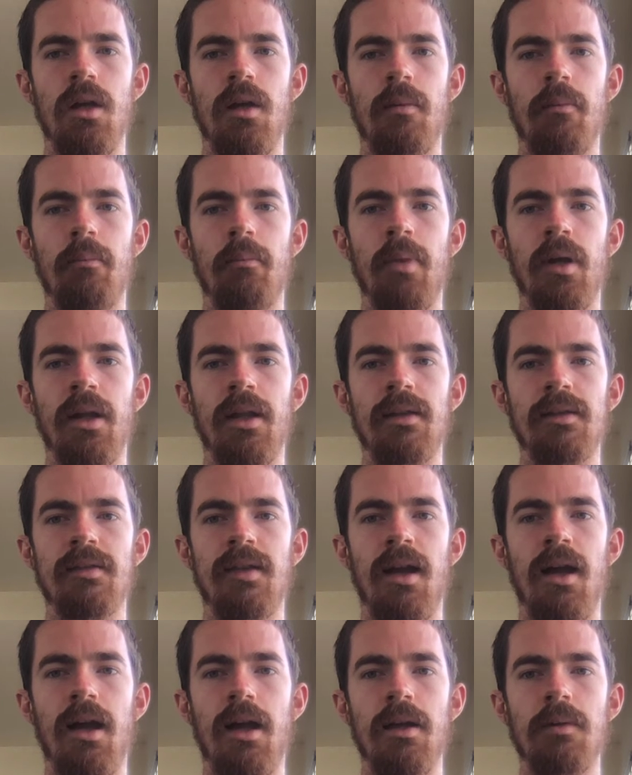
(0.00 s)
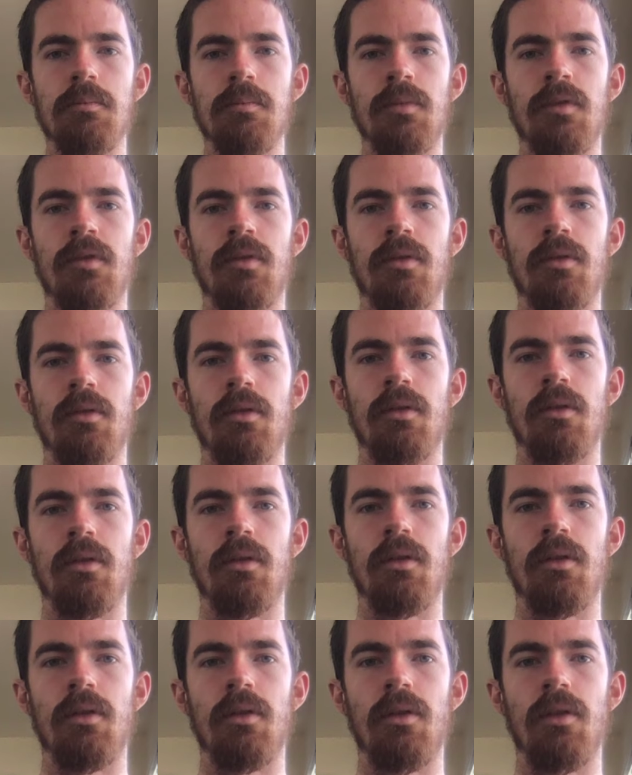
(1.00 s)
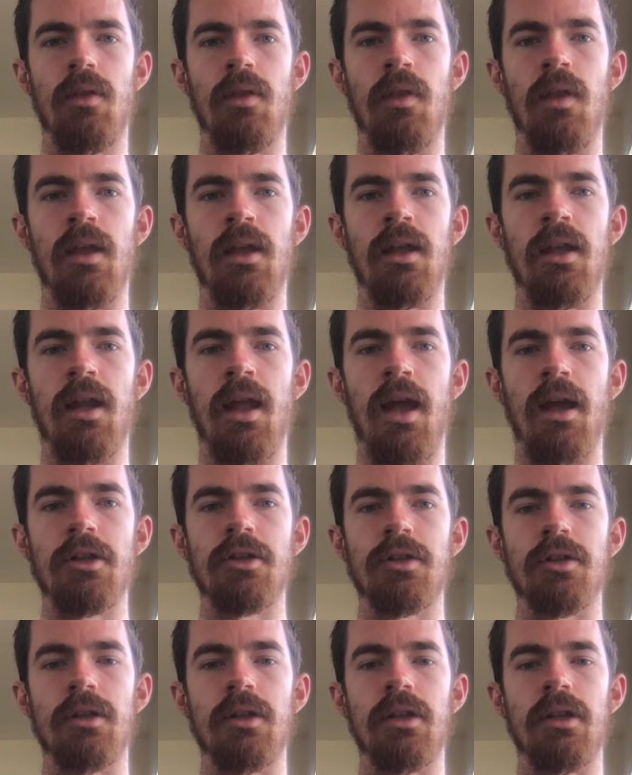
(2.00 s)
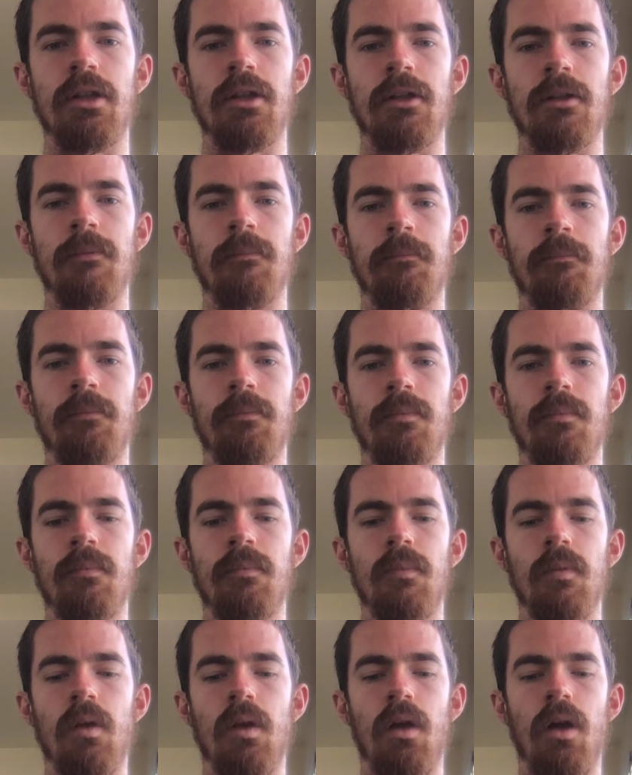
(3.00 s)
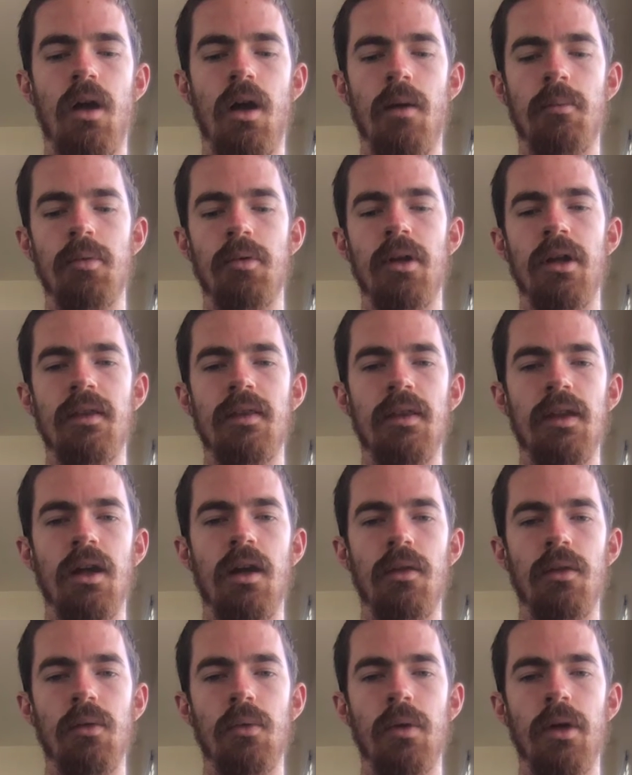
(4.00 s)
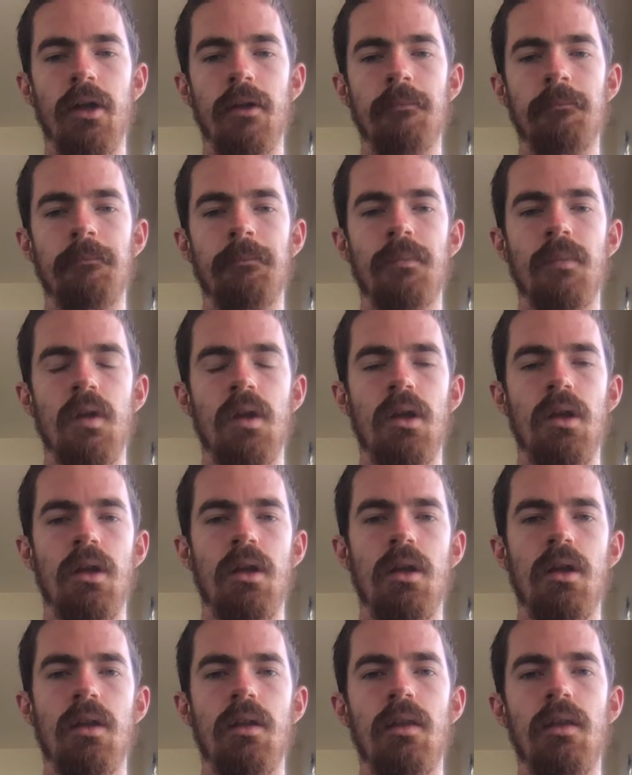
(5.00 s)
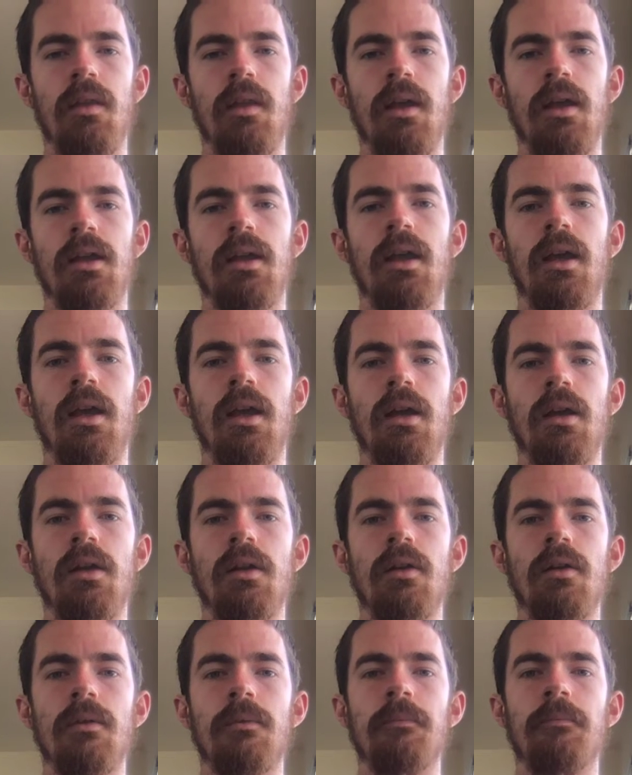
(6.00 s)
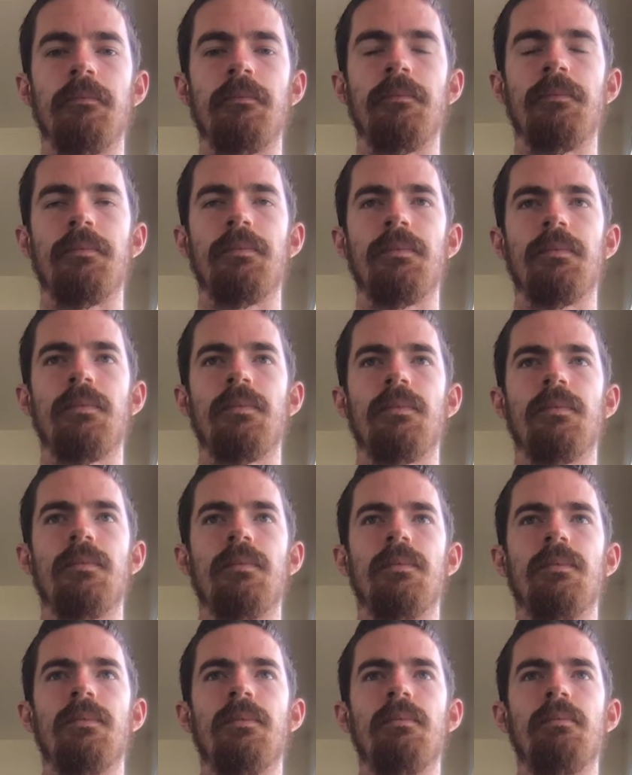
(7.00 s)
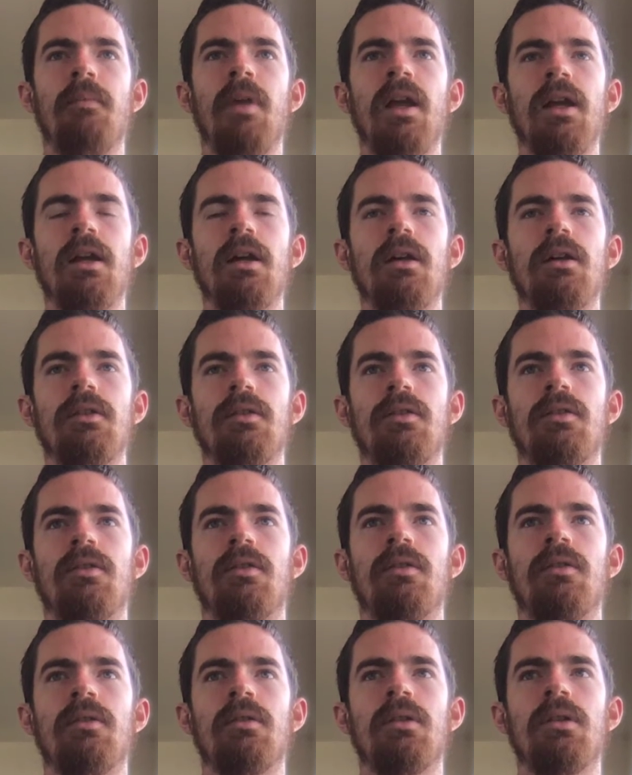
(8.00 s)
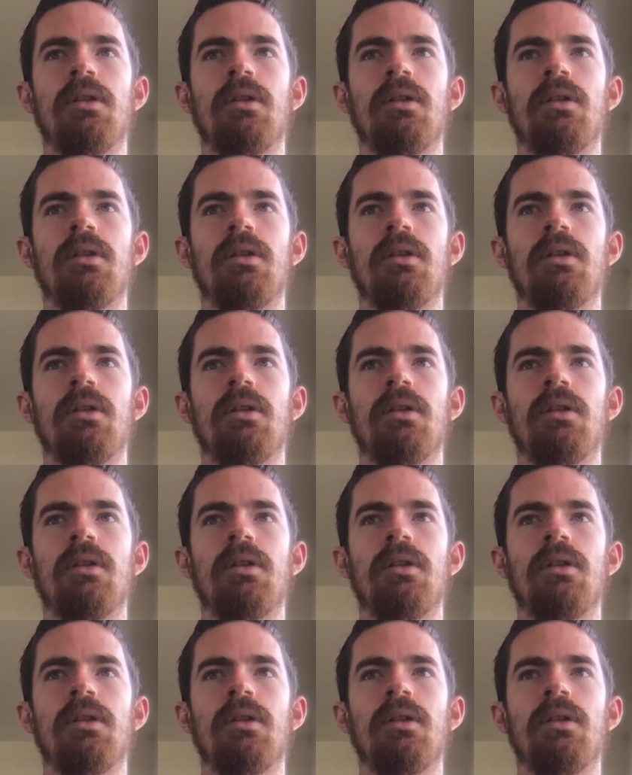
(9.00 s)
But at times, they can actually operate the other way. They can make us